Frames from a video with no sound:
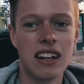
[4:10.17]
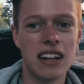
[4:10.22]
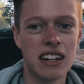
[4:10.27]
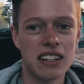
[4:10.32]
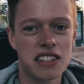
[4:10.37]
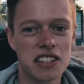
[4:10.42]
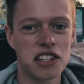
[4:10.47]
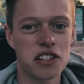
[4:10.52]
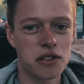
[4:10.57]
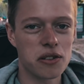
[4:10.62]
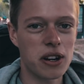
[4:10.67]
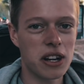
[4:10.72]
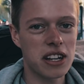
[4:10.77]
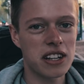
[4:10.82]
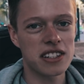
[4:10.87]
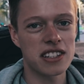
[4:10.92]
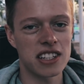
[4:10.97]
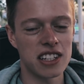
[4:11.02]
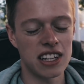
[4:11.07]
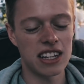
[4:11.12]
It's
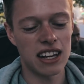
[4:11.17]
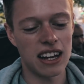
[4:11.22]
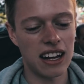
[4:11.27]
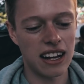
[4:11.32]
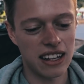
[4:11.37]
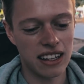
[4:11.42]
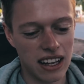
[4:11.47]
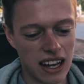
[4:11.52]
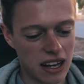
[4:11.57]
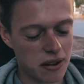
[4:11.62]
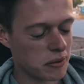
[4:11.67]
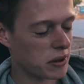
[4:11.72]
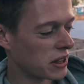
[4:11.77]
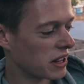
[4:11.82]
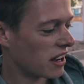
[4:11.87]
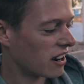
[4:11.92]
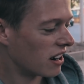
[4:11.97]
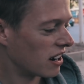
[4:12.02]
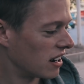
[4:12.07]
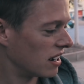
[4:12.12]
crazy. I mean,
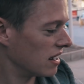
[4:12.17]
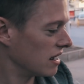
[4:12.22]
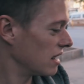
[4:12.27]
there are